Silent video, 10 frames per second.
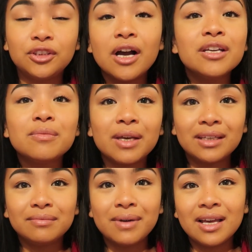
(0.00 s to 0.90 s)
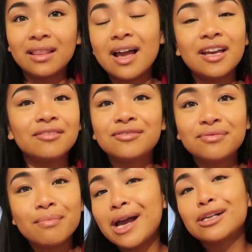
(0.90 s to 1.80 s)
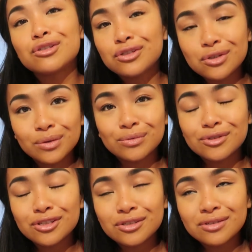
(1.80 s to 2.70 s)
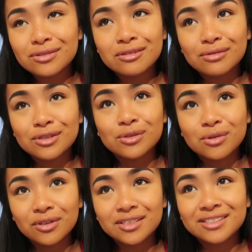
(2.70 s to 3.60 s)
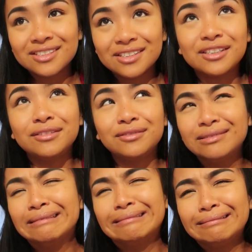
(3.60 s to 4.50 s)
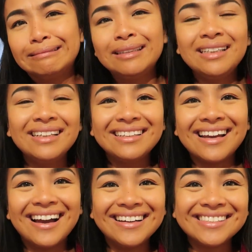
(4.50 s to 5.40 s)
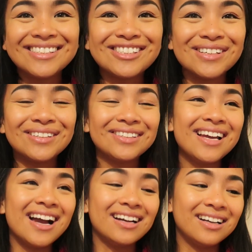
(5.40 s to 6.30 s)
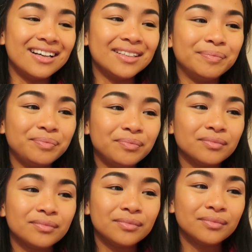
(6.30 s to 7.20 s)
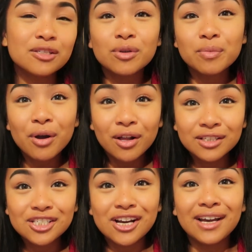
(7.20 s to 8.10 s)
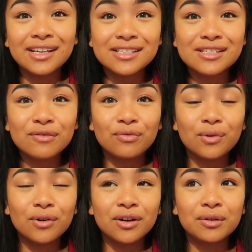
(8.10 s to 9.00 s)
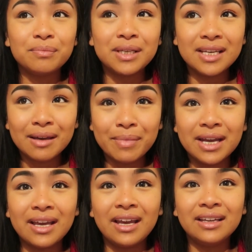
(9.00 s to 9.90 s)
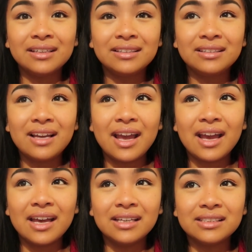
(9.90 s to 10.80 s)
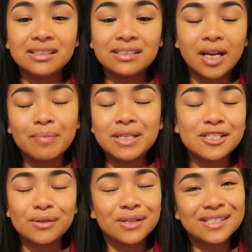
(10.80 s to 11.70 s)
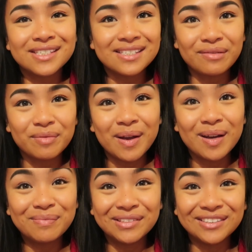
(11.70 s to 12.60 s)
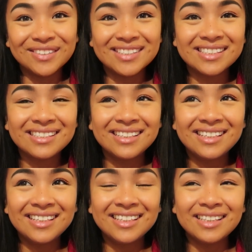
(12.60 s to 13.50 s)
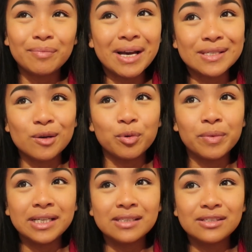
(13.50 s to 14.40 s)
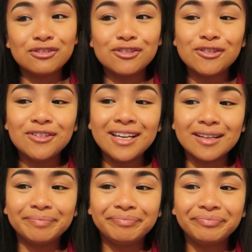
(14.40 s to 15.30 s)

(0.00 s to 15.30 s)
document my life milestones to a sort of, yeah. So yeah, just want to apologize for being MIA and not being so consistent with my uploads the past couple months. So yeah,